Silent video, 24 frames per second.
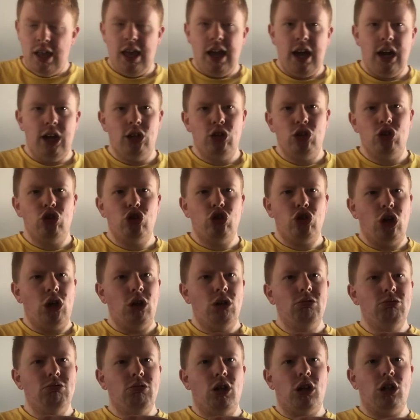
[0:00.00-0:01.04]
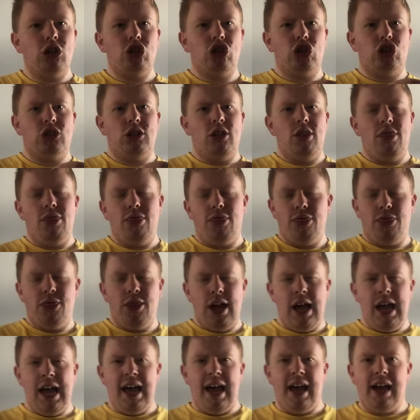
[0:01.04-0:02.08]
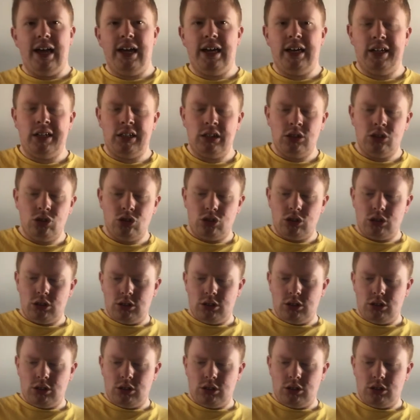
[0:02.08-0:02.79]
and go watch that.